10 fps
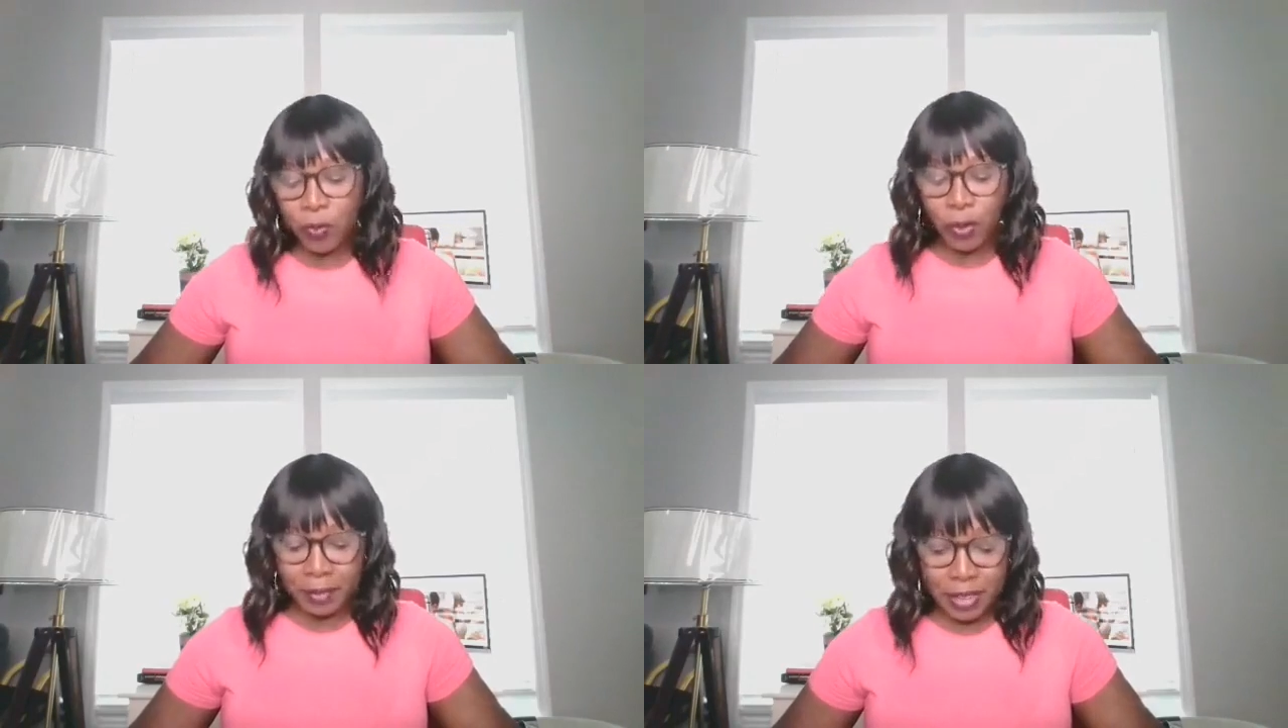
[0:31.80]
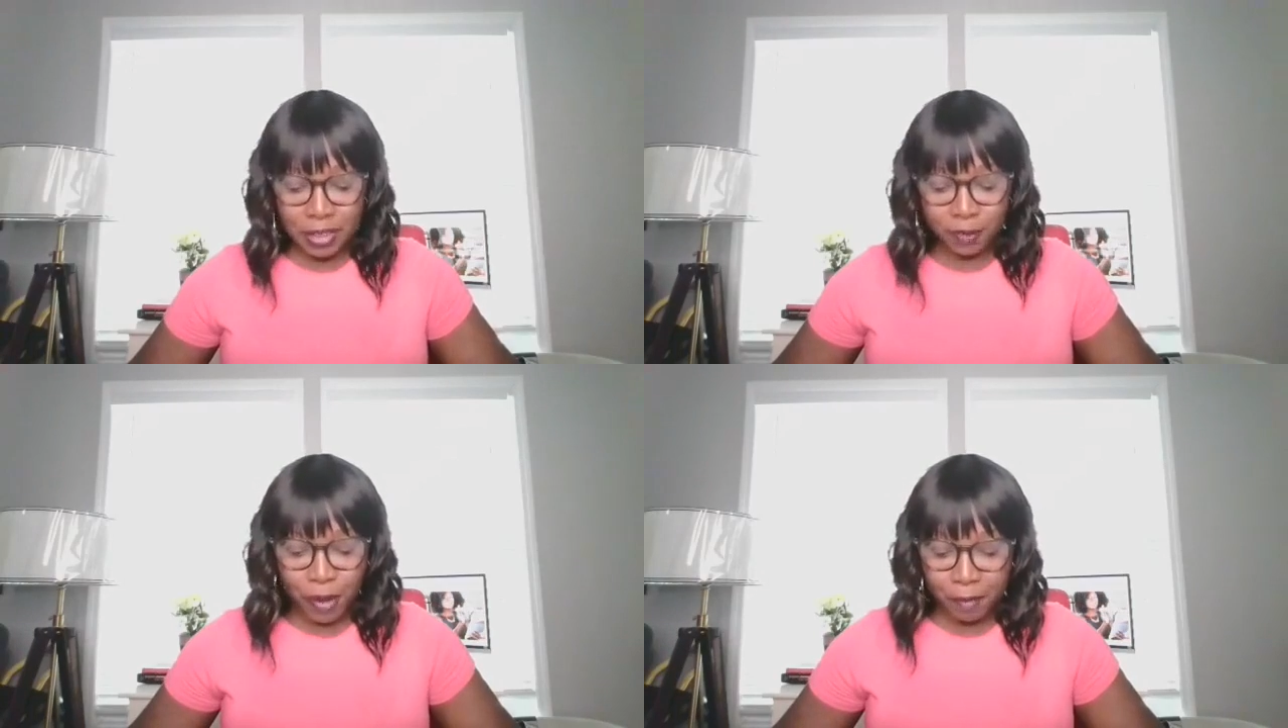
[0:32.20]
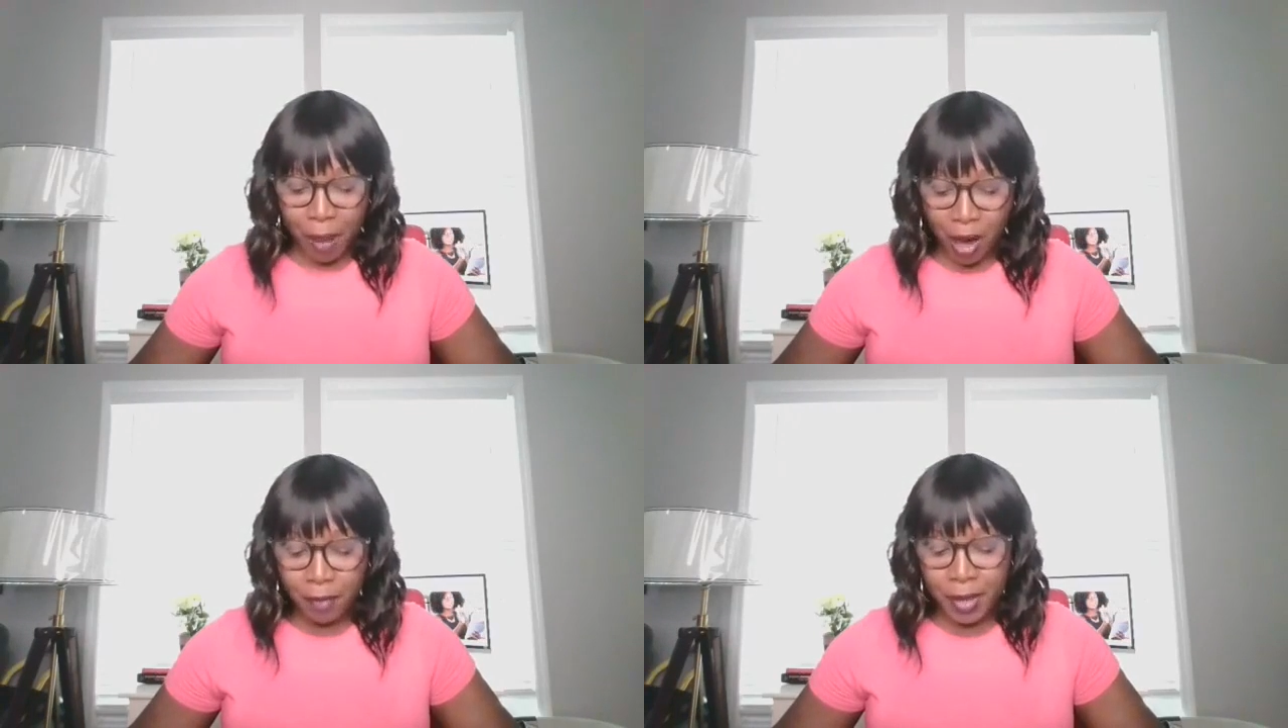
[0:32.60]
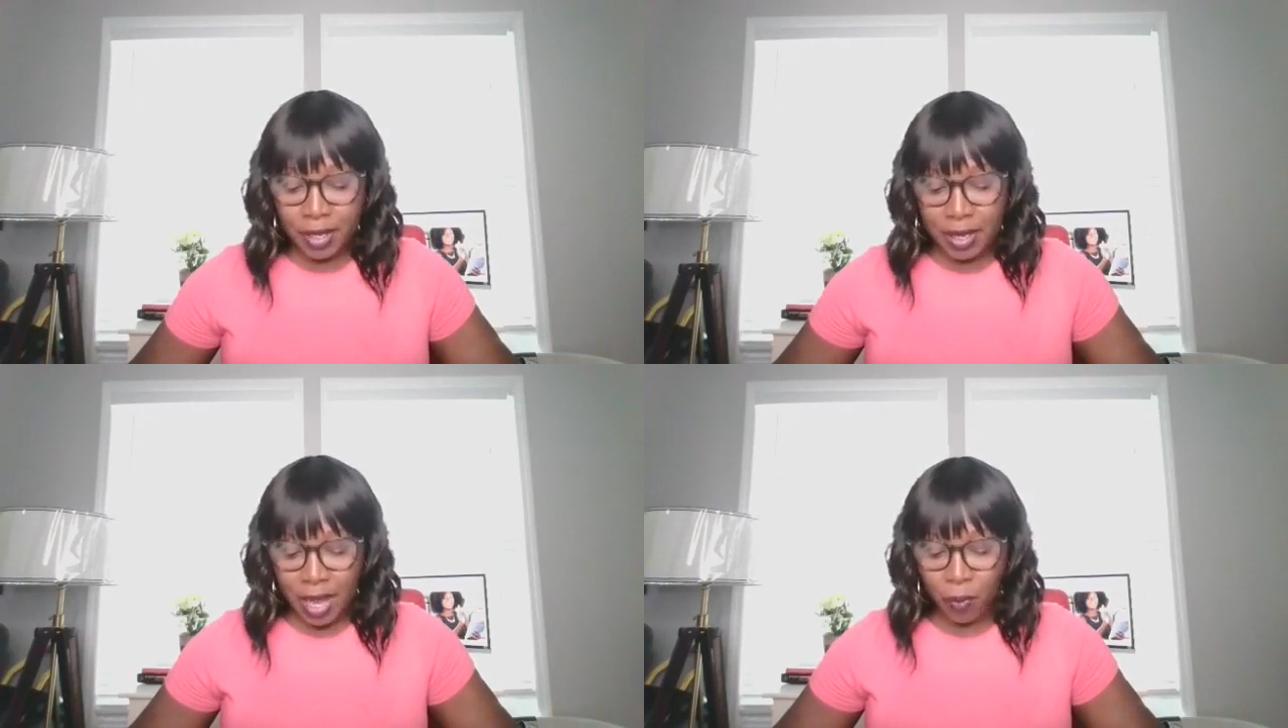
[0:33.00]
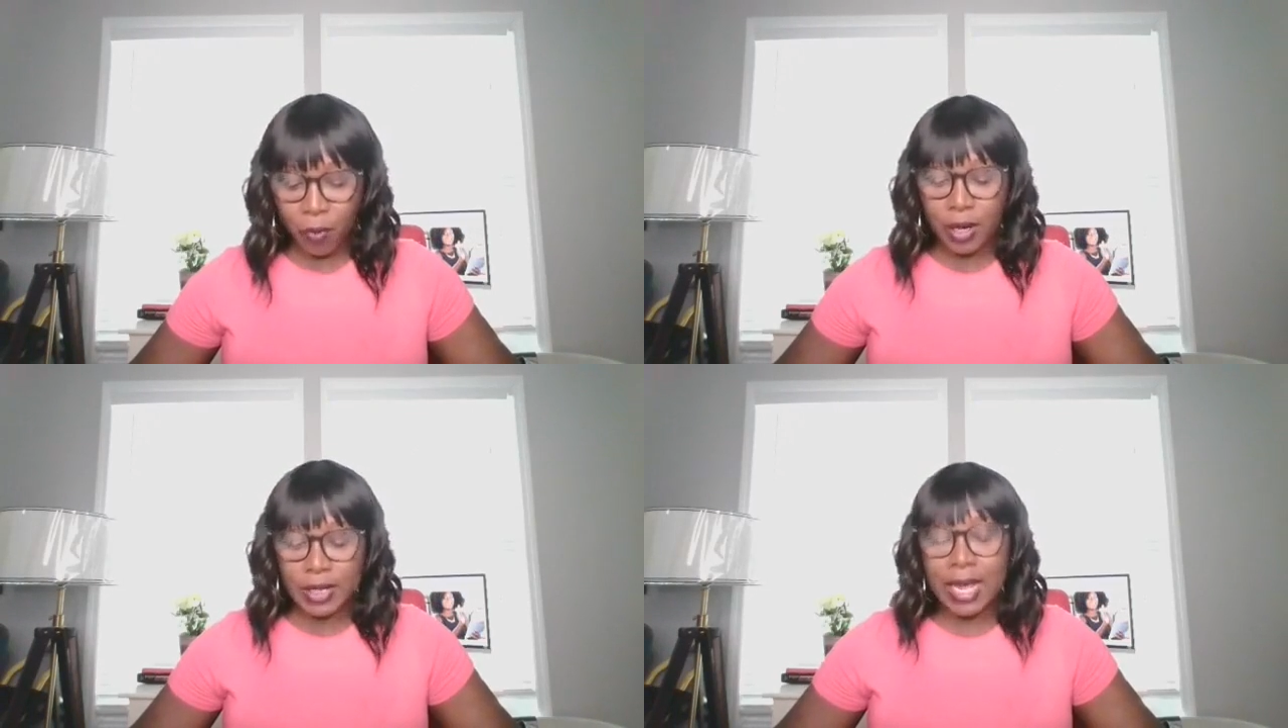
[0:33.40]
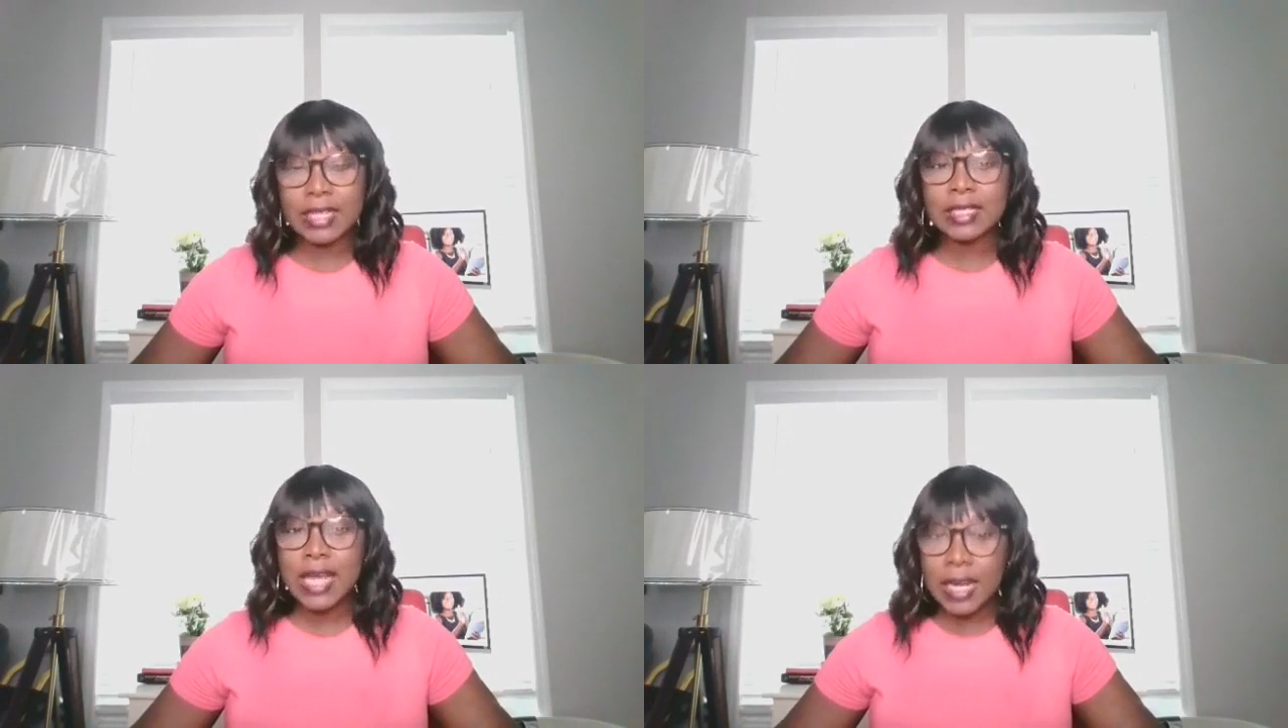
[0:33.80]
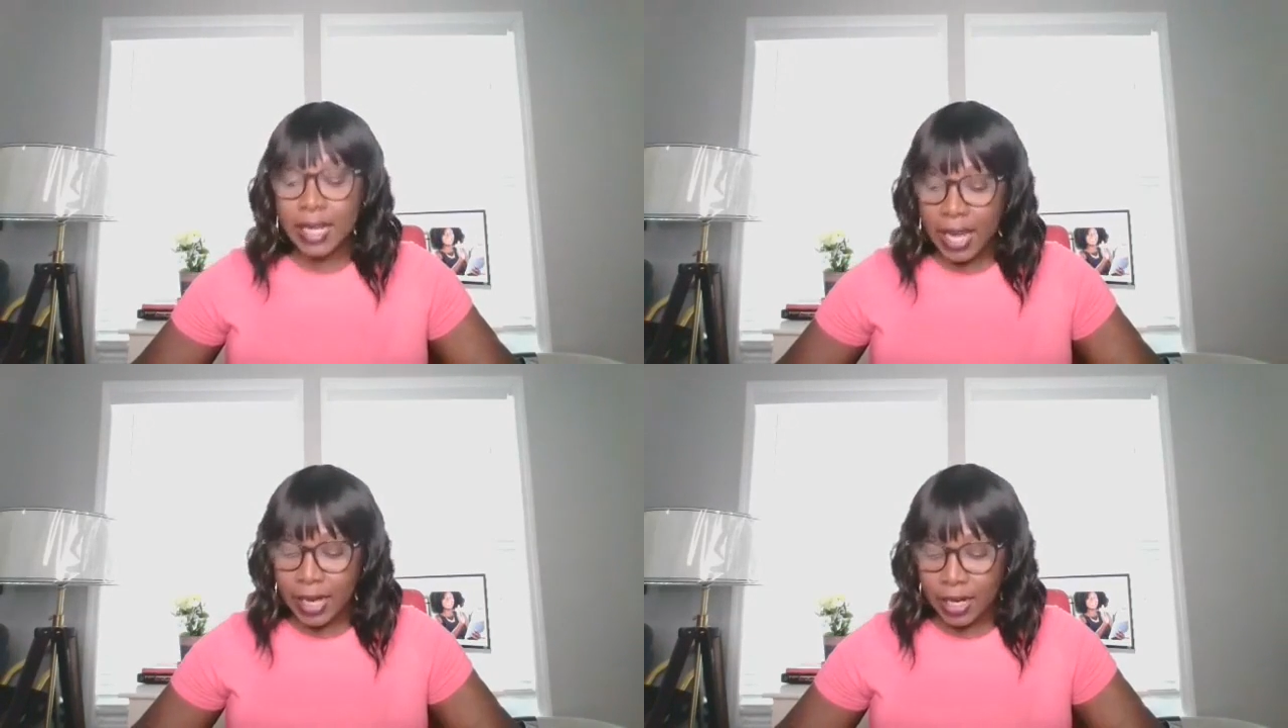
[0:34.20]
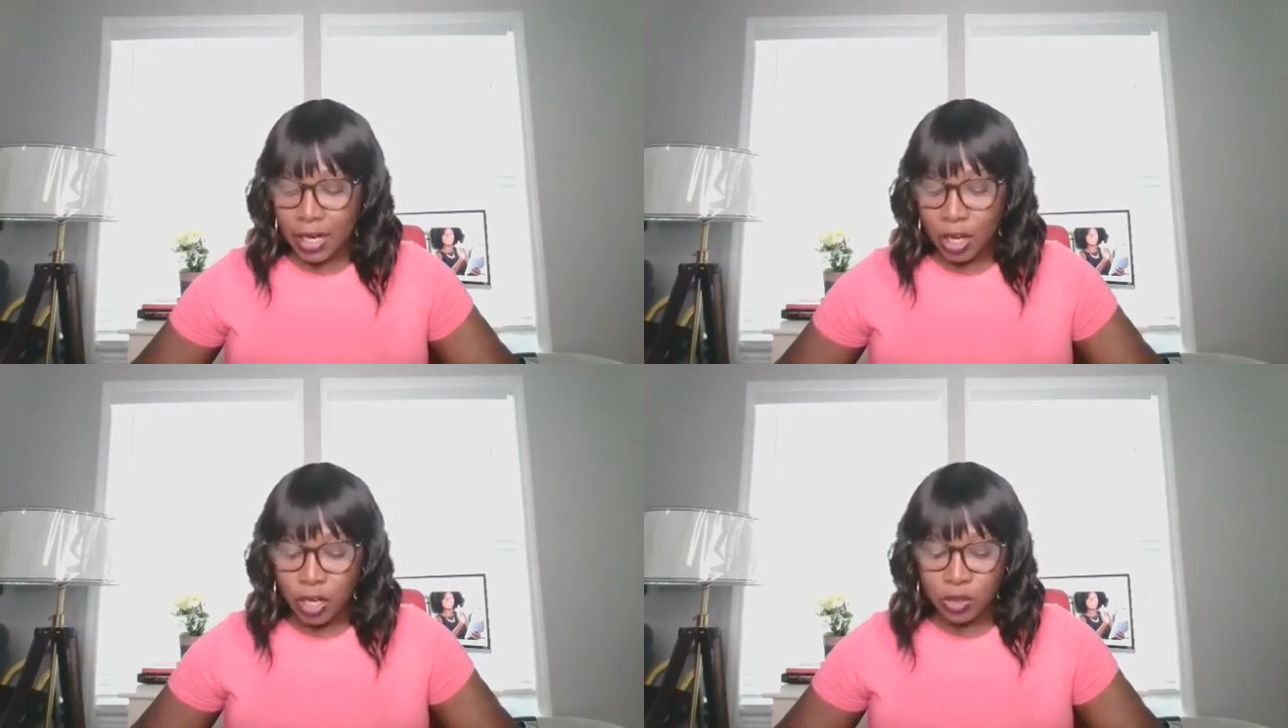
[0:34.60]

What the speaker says: women's empowerment network that is dedicated